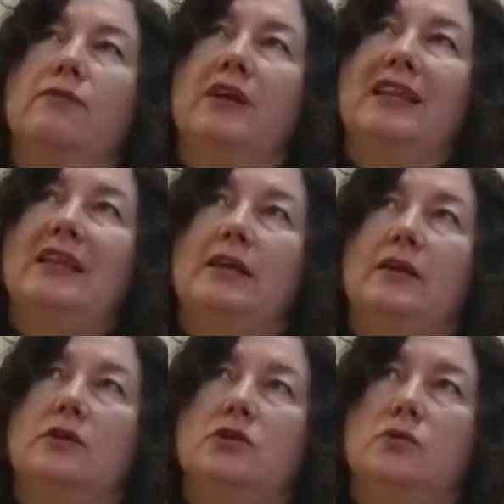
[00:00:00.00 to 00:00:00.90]

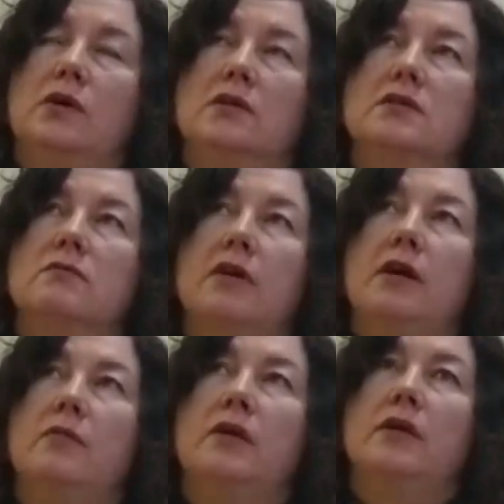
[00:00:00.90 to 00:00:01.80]
friendlier towards
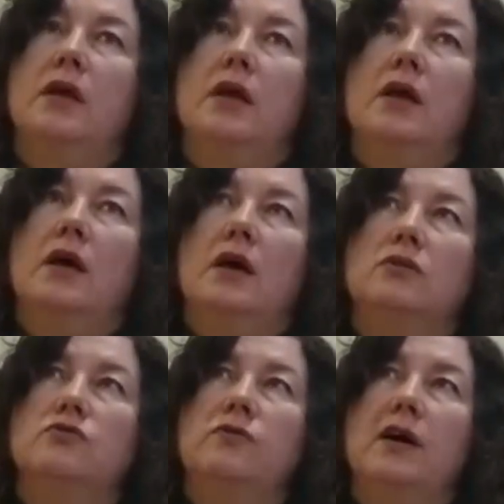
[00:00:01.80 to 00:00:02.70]
environment,
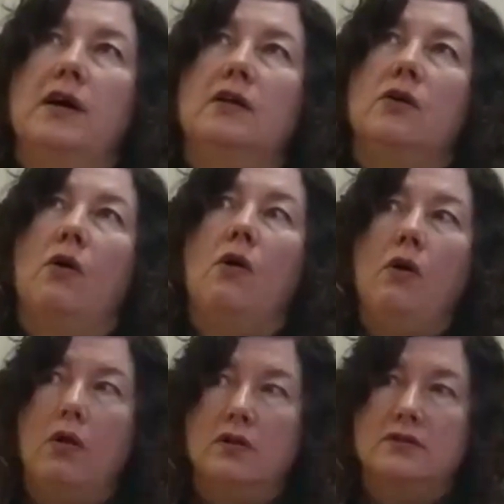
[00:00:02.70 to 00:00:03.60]
to find
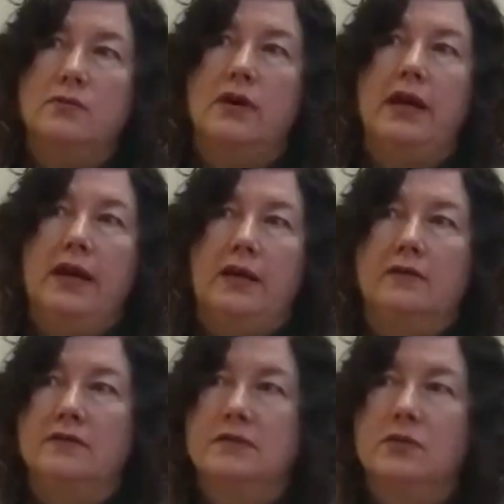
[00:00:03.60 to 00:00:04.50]
all the
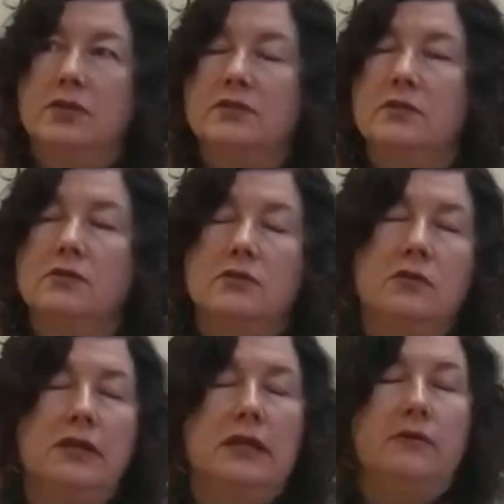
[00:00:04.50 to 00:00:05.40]
ways. It's not
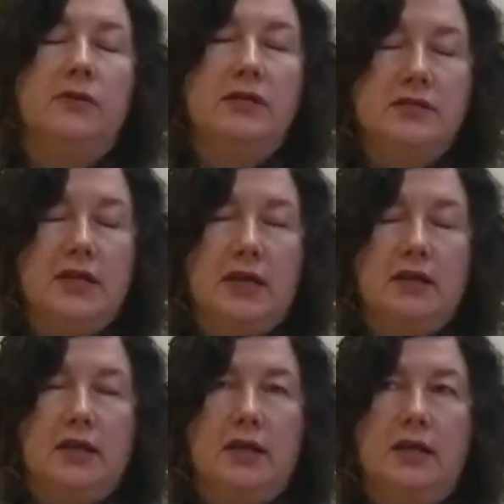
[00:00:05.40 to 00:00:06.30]
only
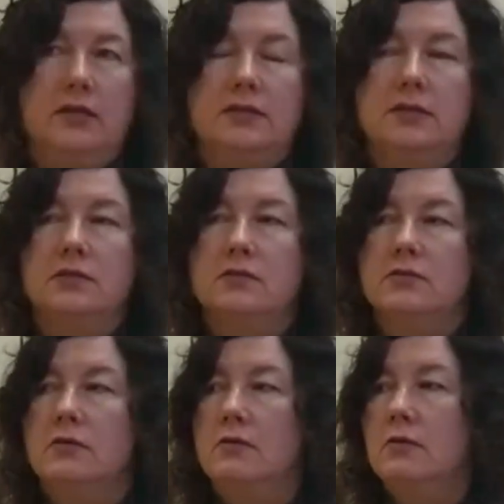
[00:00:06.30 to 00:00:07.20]
recycling, it's
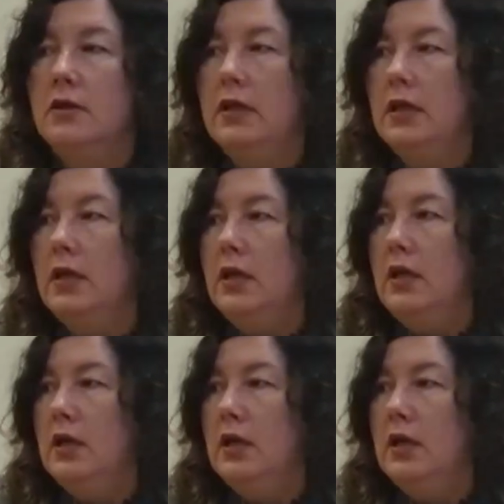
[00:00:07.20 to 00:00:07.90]
not only